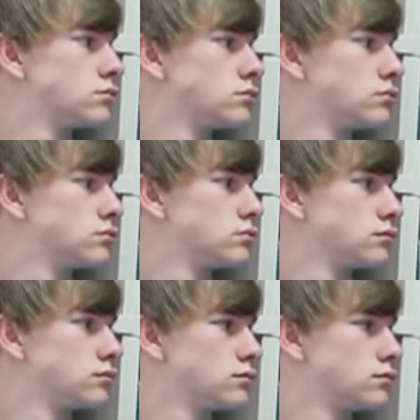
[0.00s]

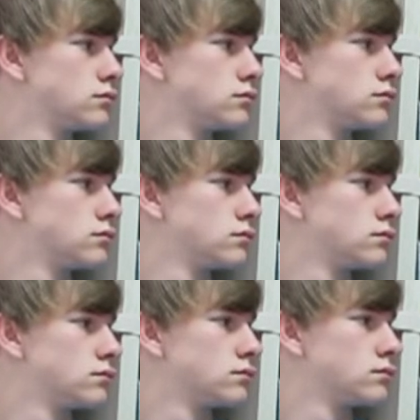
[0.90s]

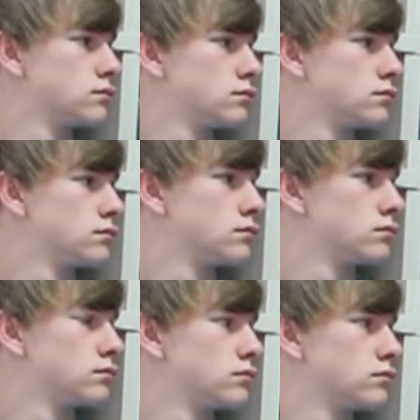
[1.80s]

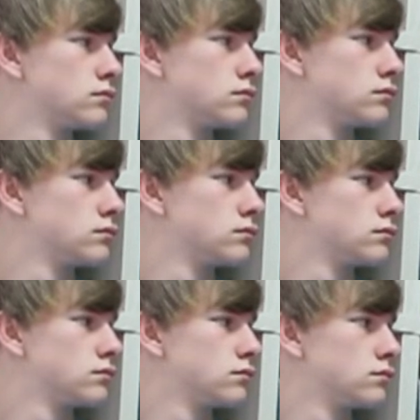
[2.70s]

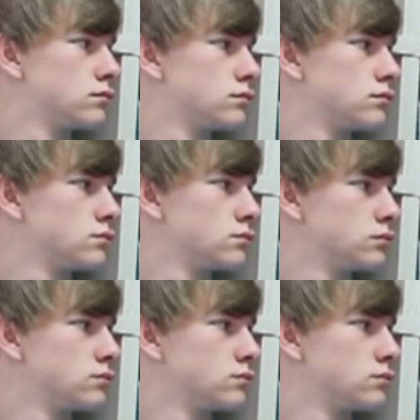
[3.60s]
(silent)